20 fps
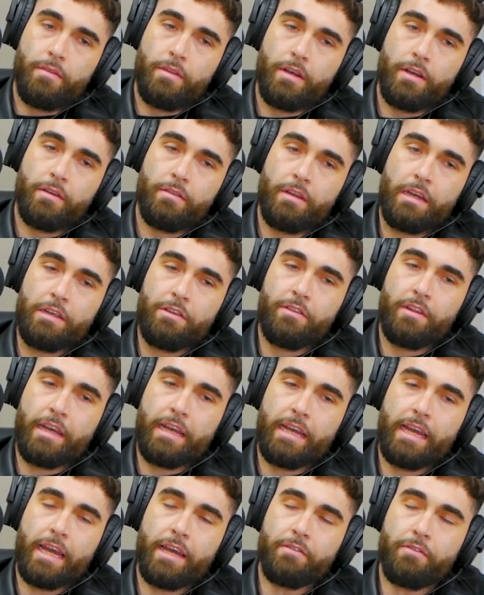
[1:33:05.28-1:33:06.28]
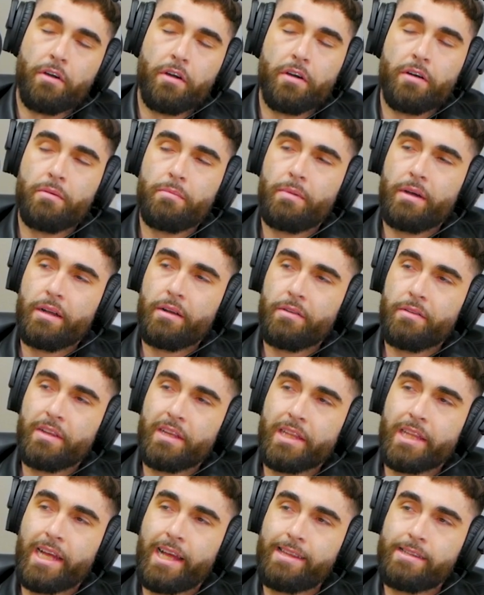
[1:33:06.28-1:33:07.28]
They they they gave up. I don't
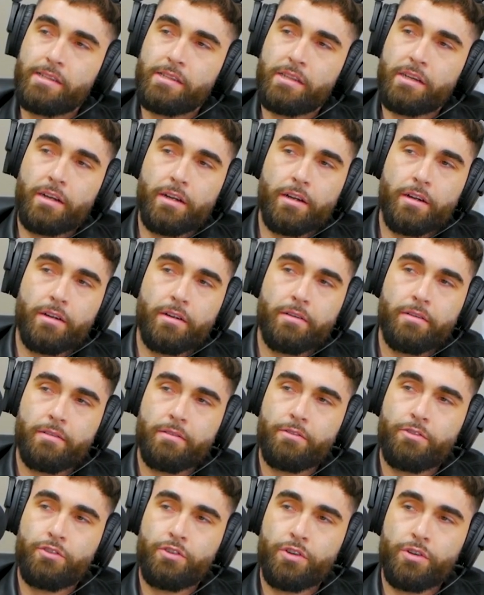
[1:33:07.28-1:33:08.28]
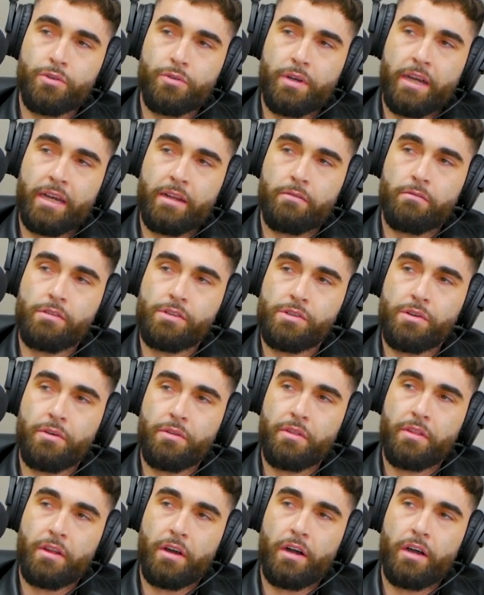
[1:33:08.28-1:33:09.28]
think that's their true end
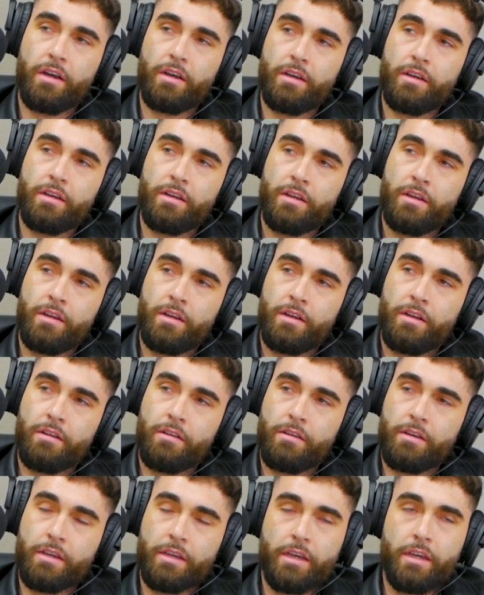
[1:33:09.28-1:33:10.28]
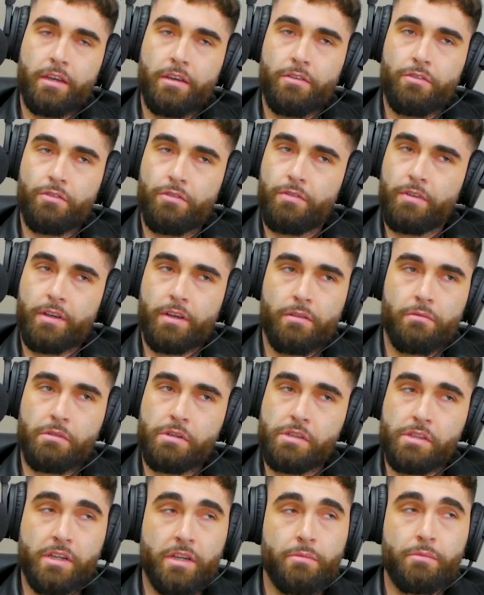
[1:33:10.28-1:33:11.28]
result thought. Like, yeah, you just fucking
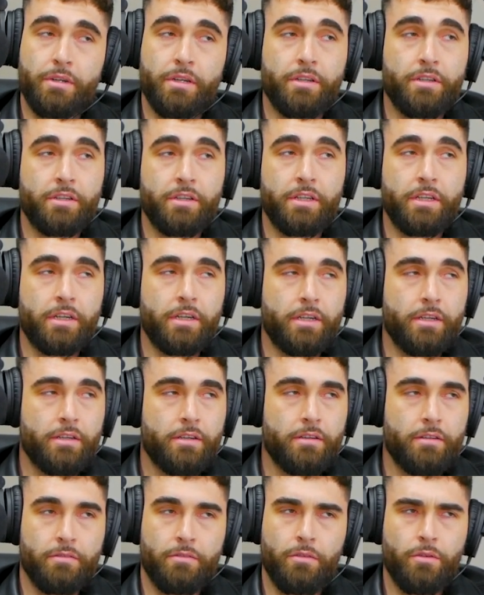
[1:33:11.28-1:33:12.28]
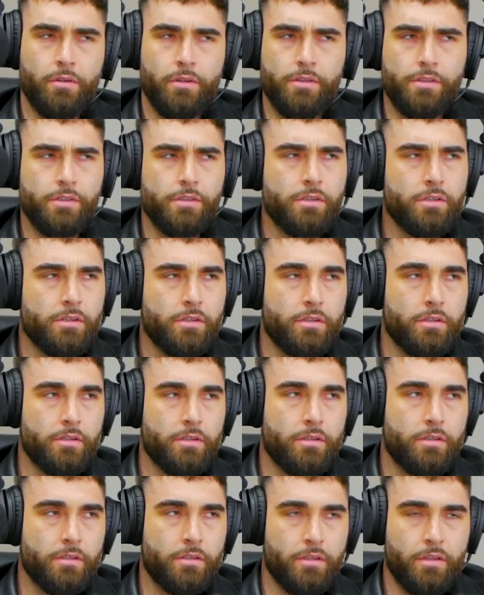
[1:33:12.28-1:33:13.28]
waste time here until you die. Of course.
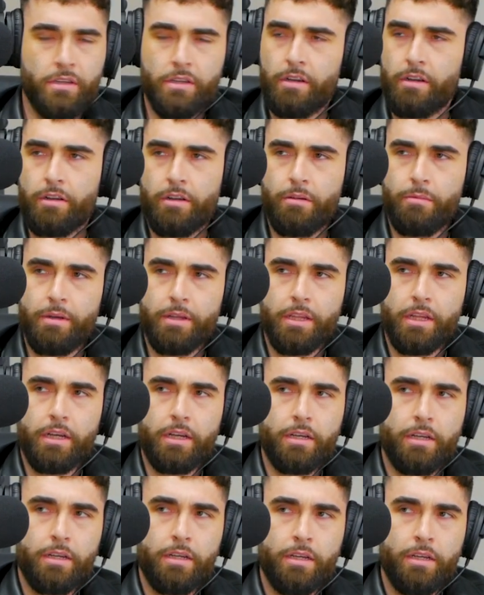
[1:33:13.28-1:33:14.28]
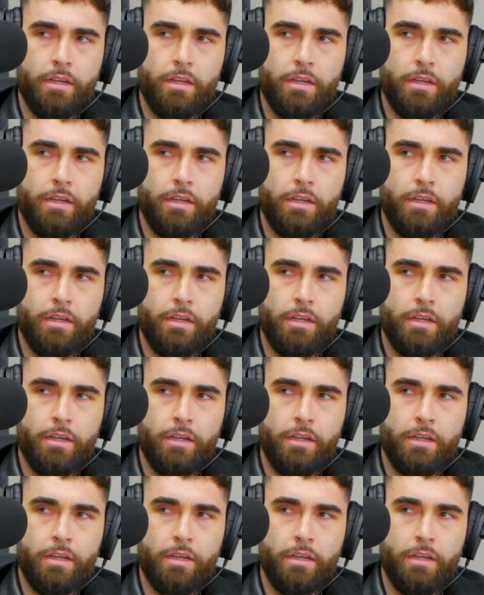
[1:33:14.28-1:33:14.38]
You don't know about that?